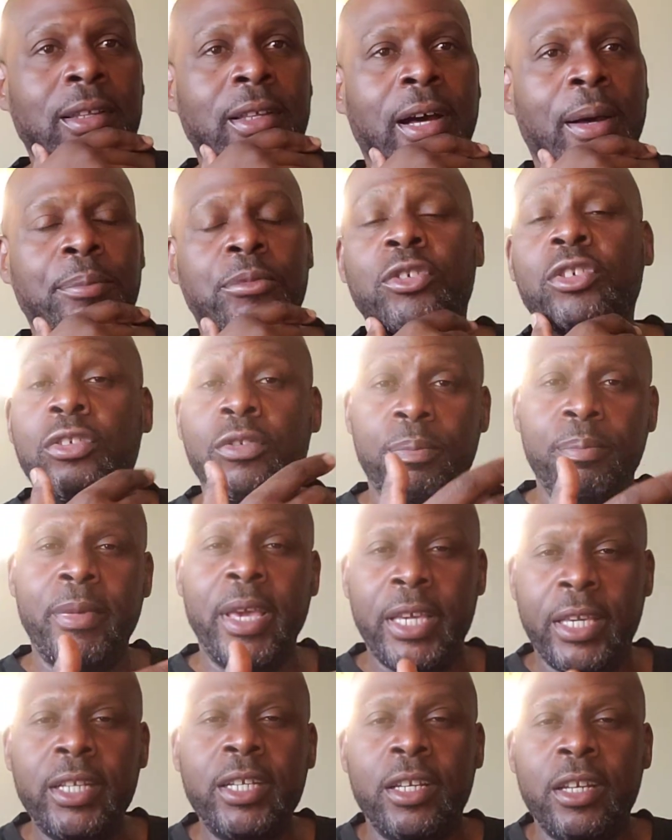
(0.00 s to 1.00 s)
I'm just
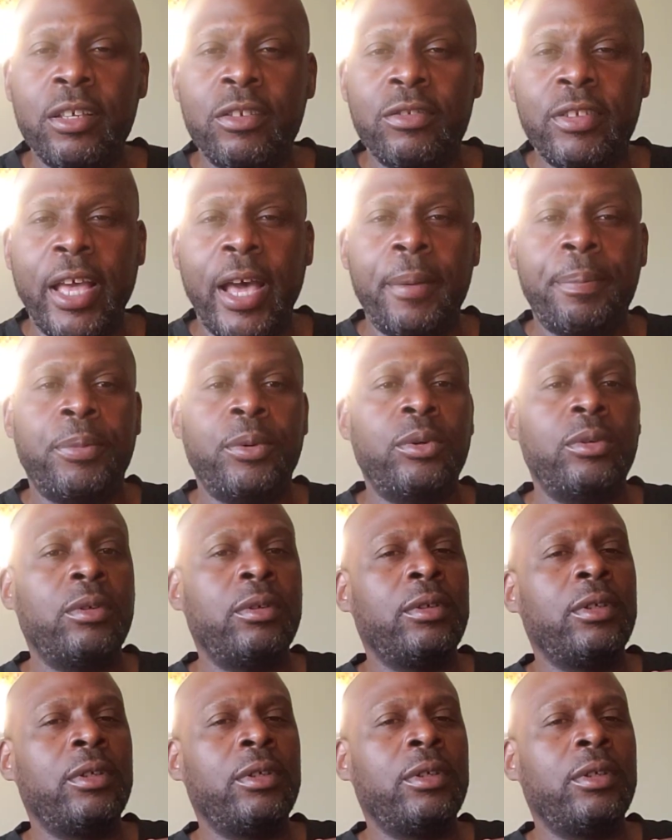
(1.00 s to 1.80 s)
making an example.